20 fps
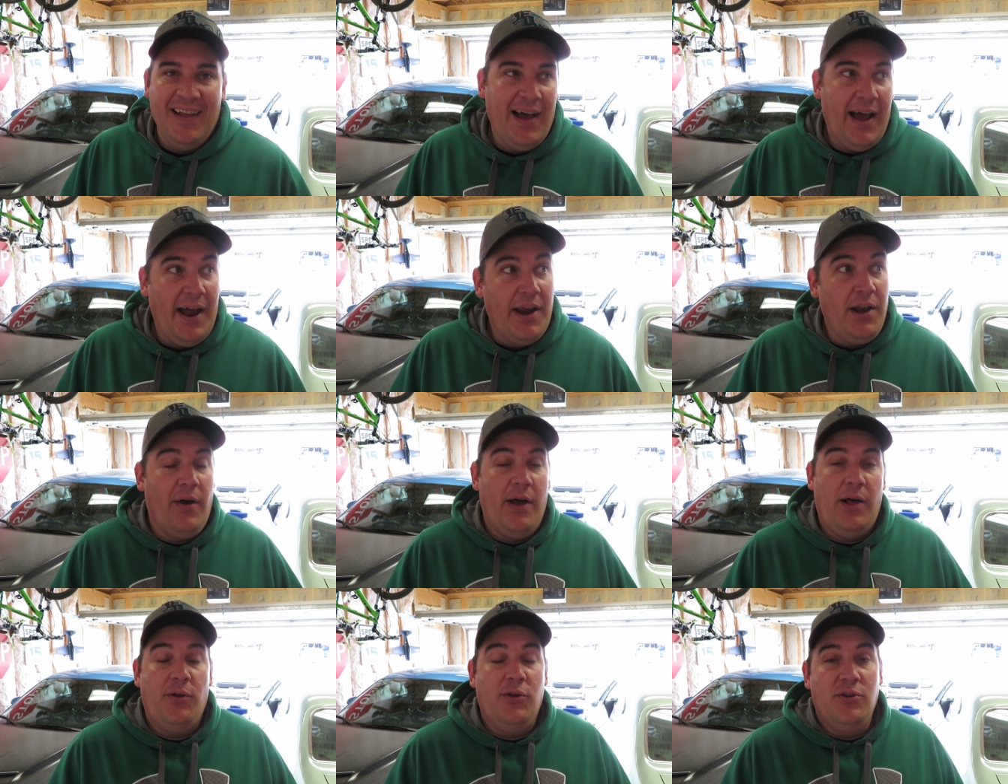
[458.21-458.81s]
I
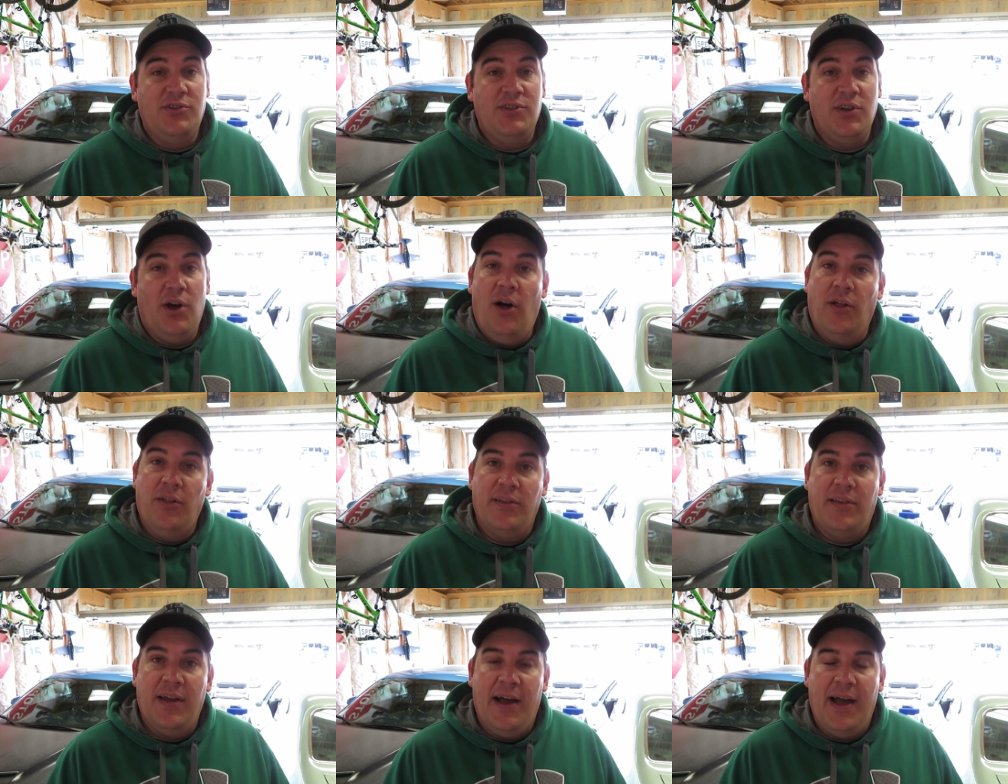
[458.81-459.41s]
know I'll use it
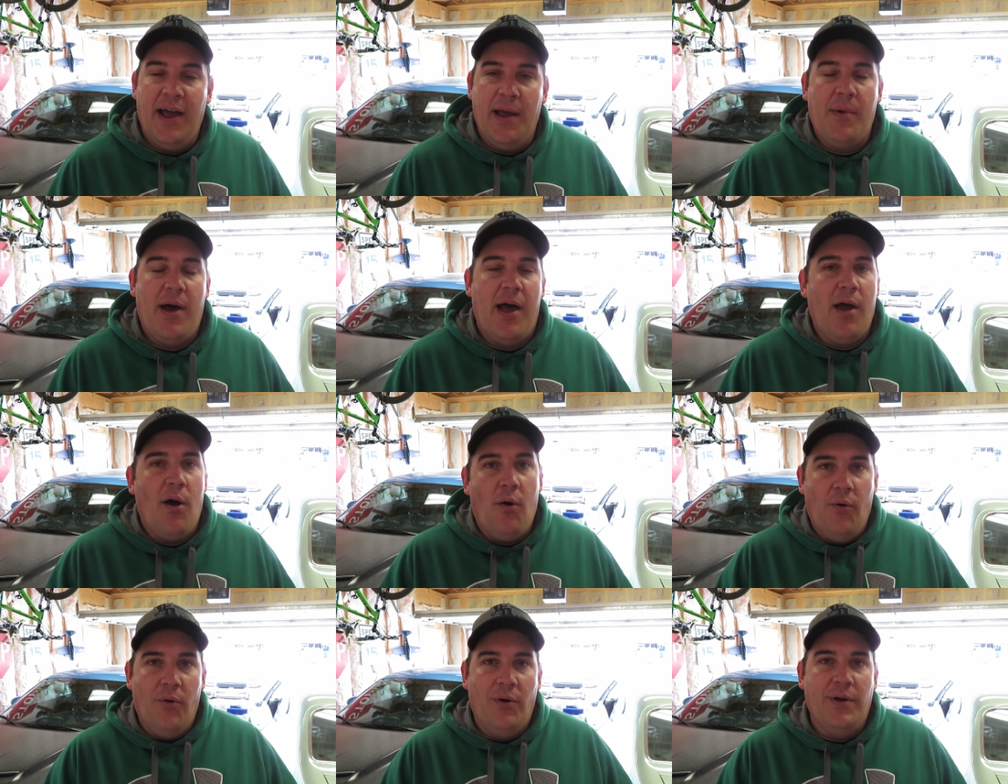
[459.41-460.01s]
all the time. I
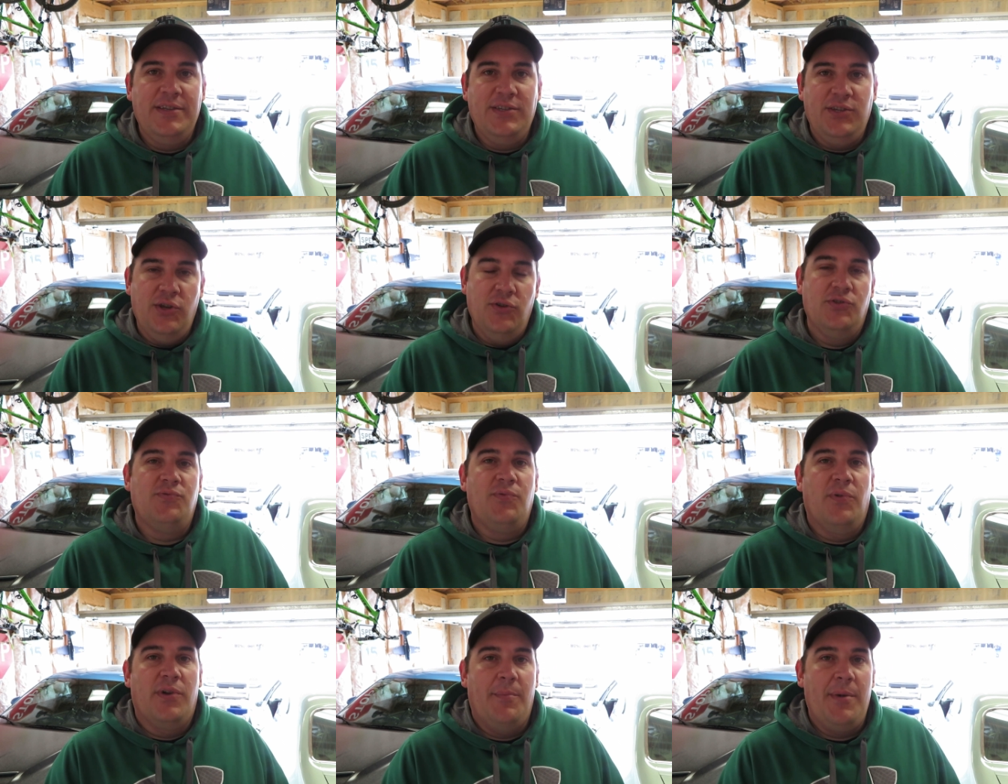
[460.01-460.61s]
always
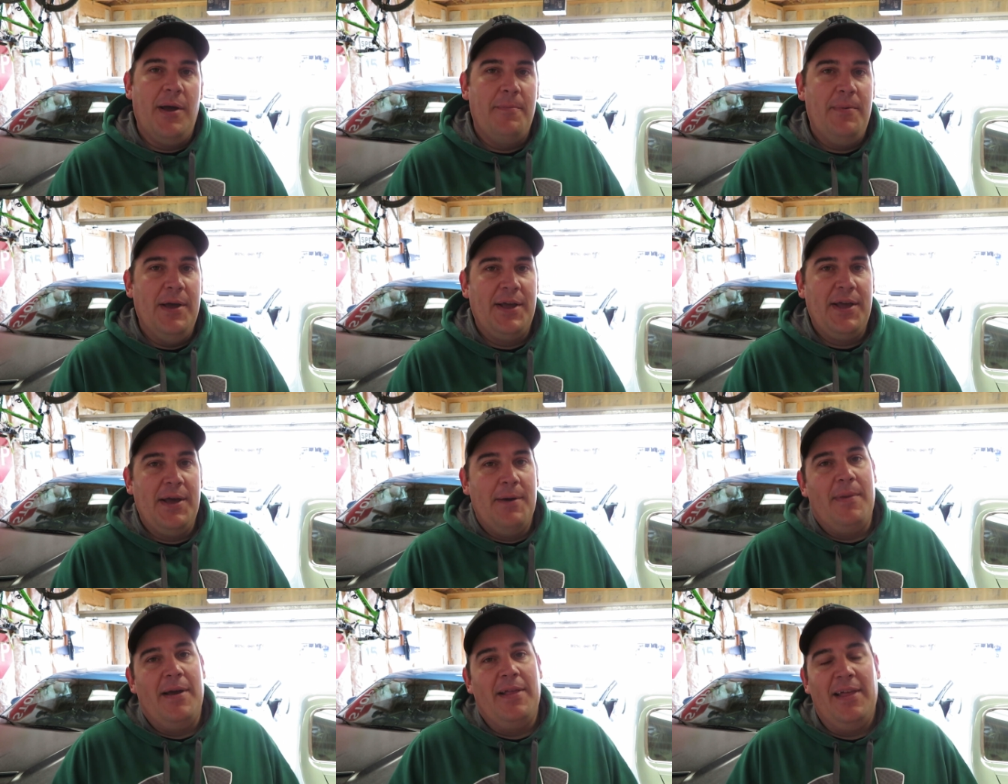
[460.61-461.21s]
used one on my
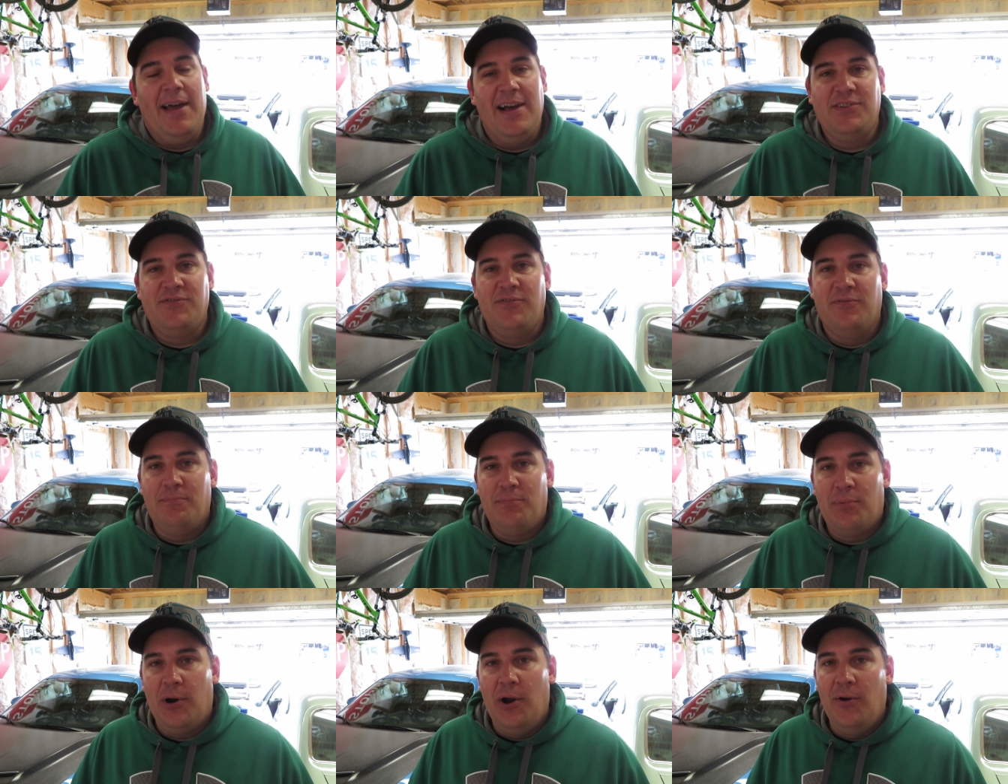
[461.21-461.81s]
pickup. My last
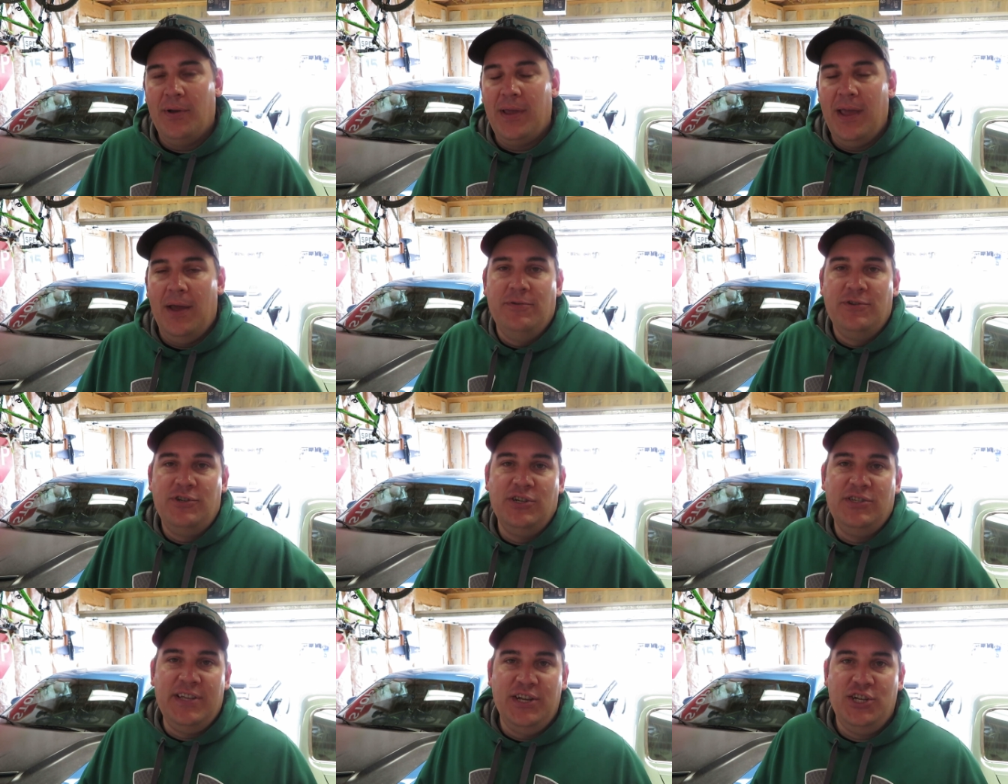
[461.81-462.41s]
one broke. It
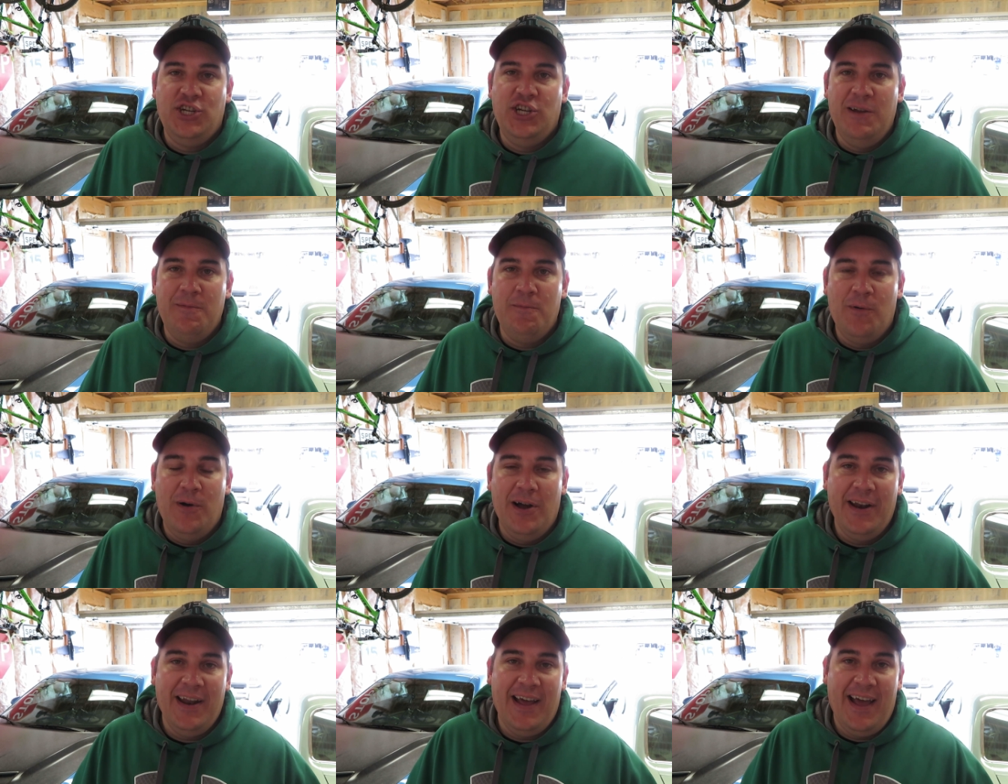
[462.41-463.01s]
was just a cheap
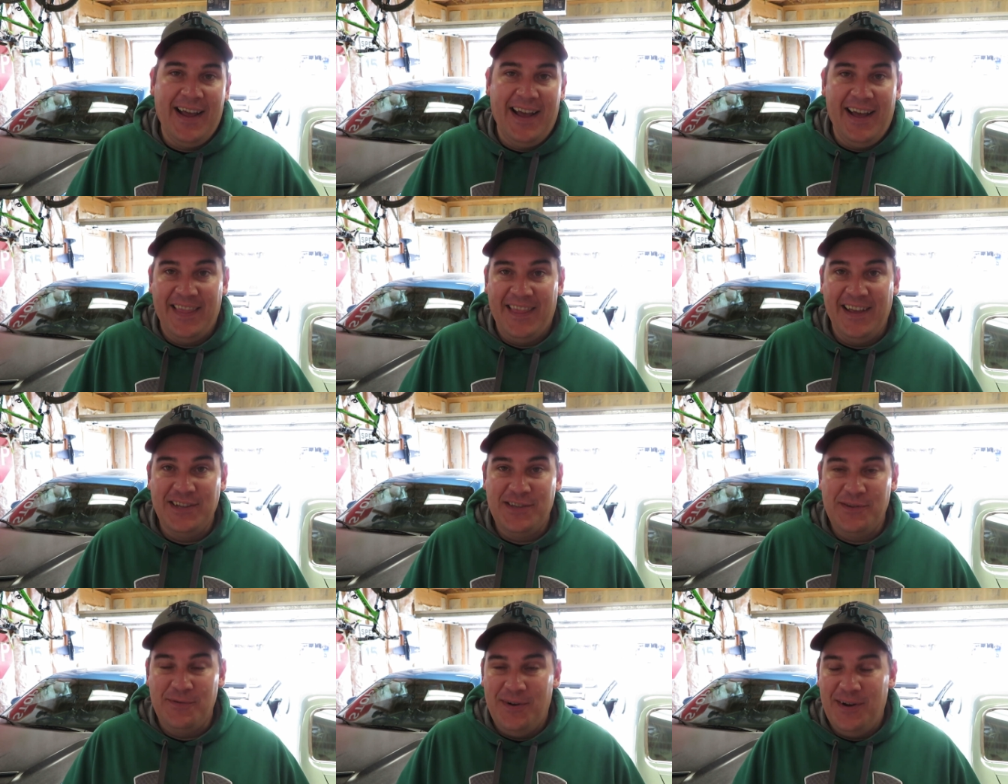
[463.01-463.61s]
one. I got
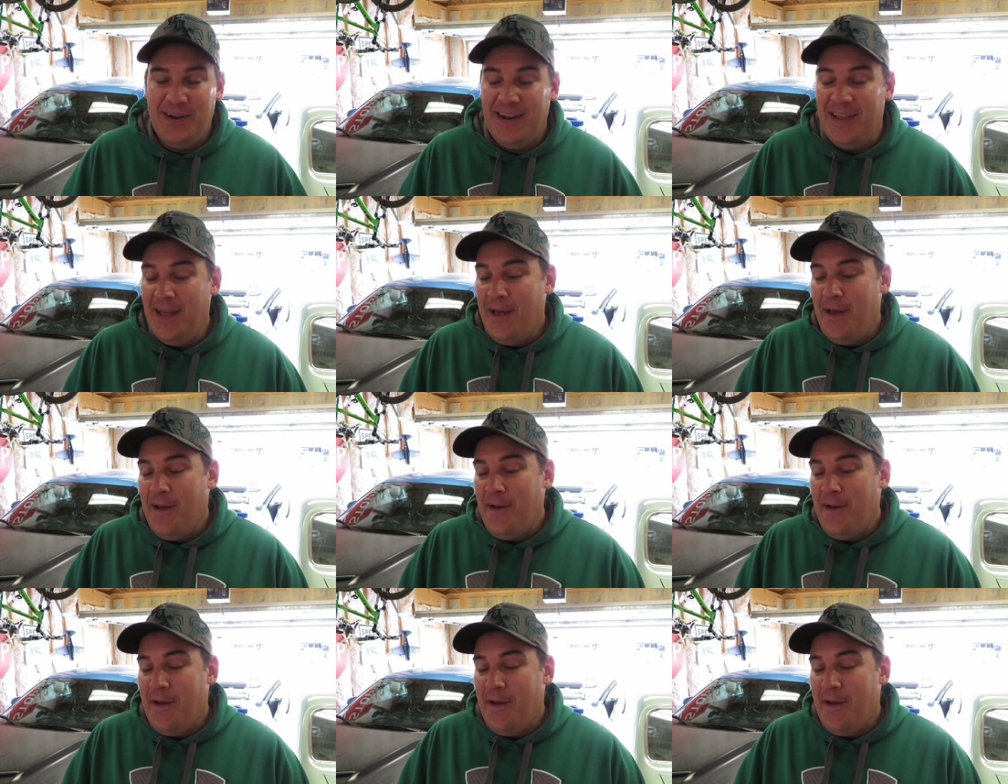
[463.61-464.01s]
this one.